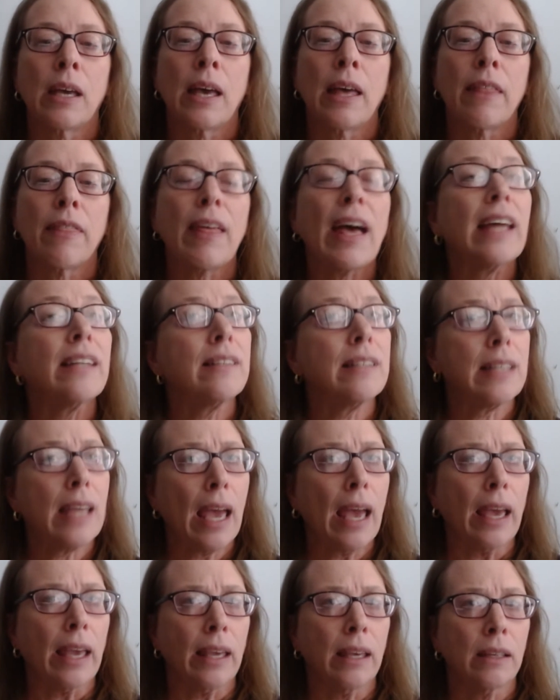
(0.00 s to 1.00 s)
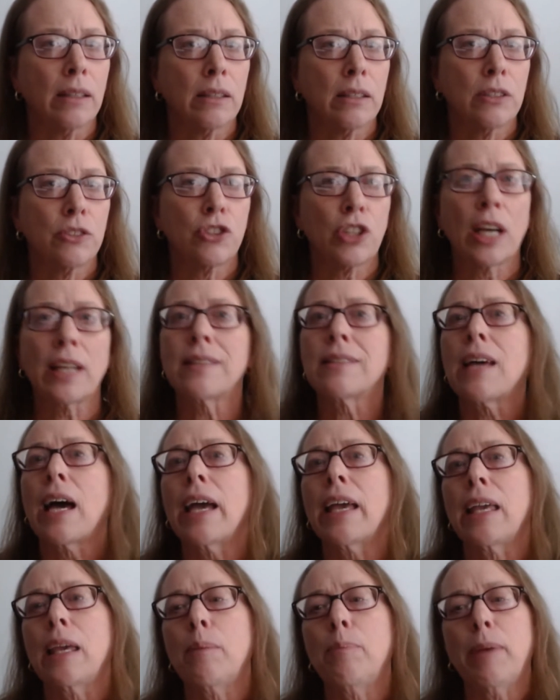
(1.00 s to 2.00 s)
That day, John's
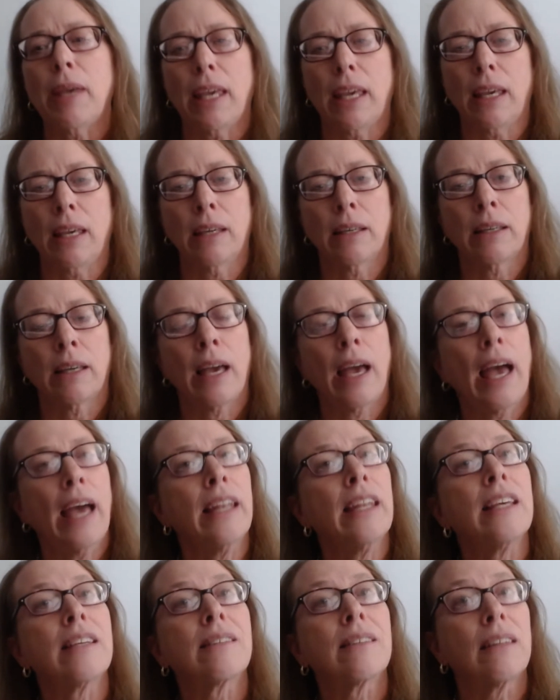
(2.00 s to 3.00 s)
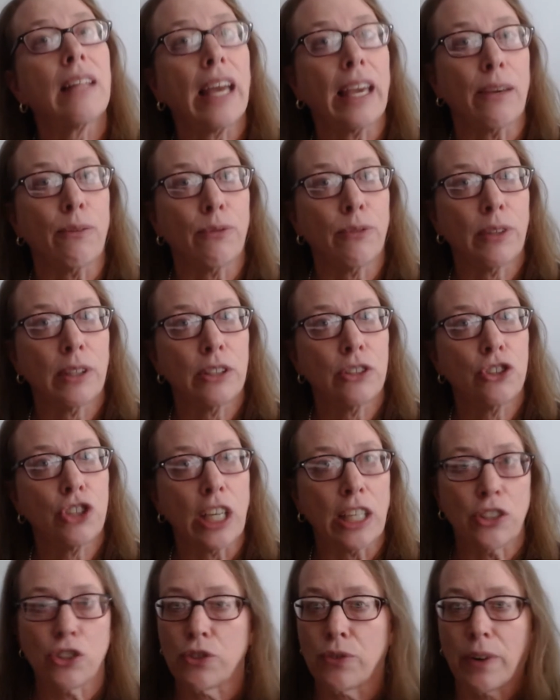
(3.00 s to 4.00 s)
IEP and his life
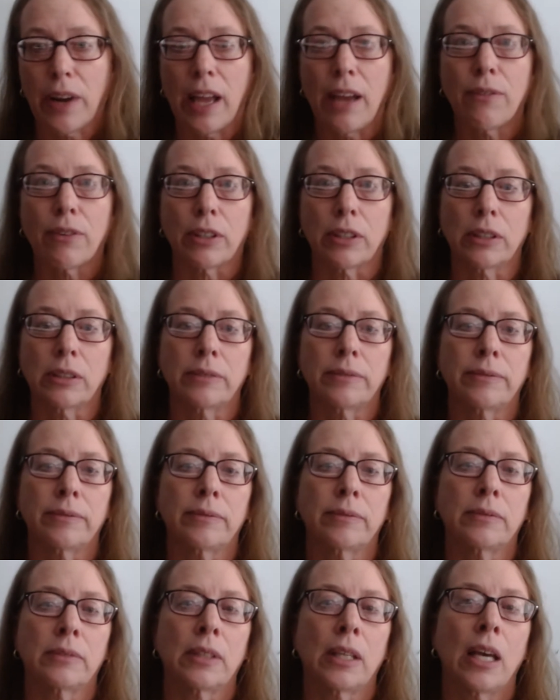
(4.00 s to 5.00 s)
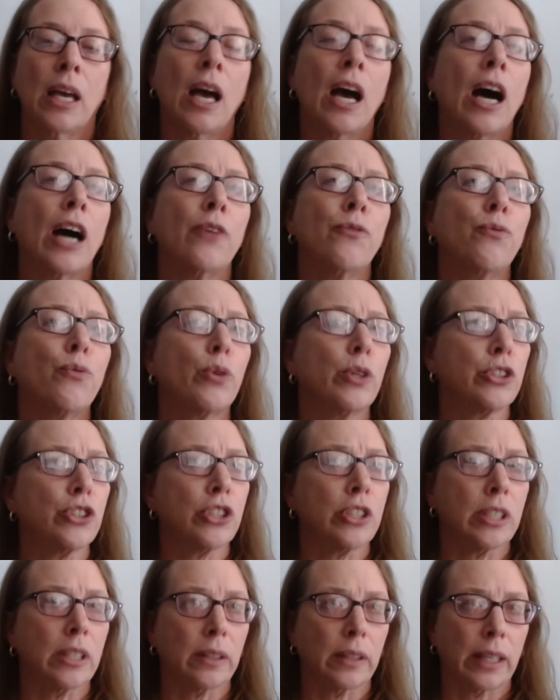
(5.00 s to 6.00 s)
changed forever.
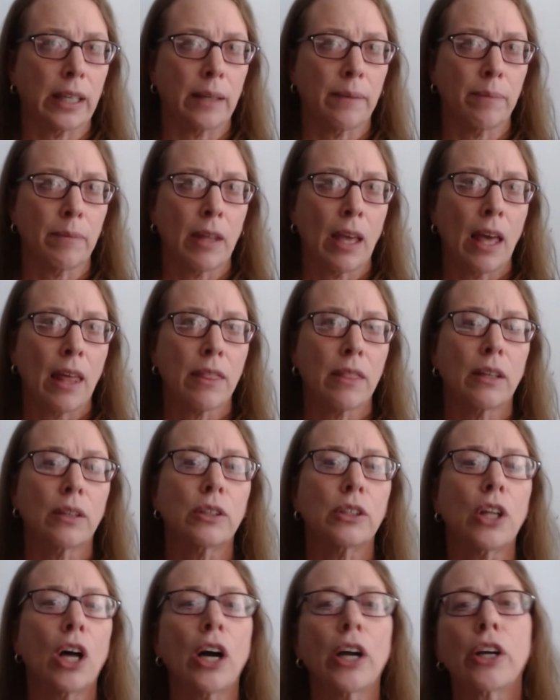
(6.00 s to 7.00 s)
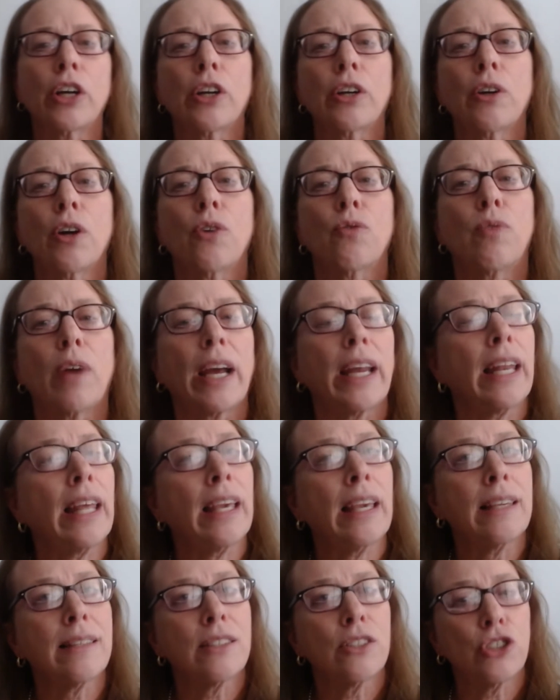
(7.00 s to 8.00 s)
Unfortunately, the longer writing
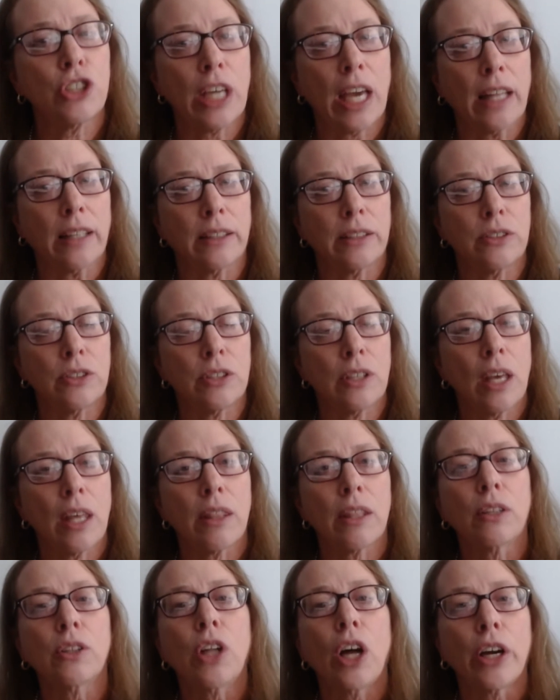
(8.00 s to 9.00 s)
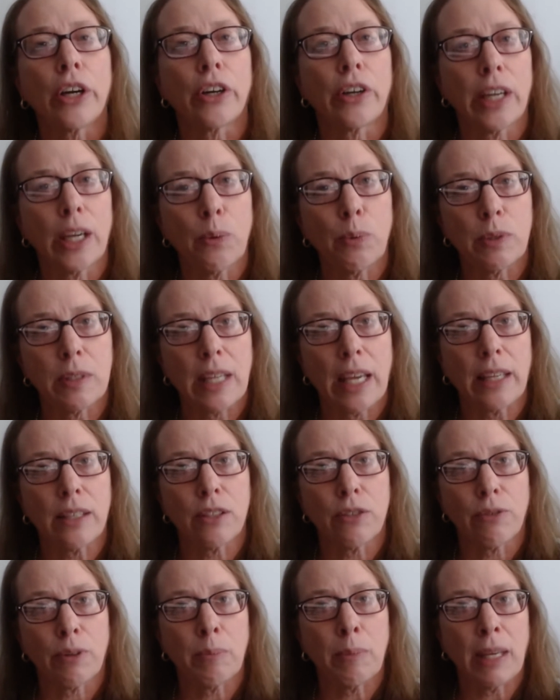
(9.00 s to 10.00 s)
is a challenge, the longer it will take
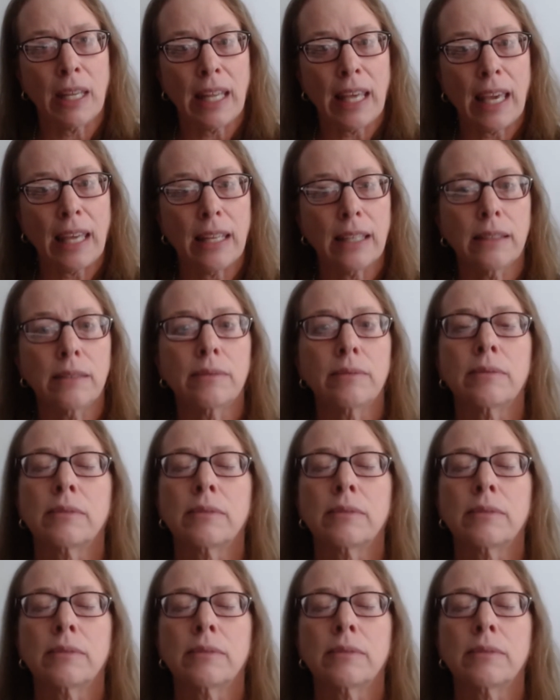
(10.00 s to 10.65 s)
to remediate it.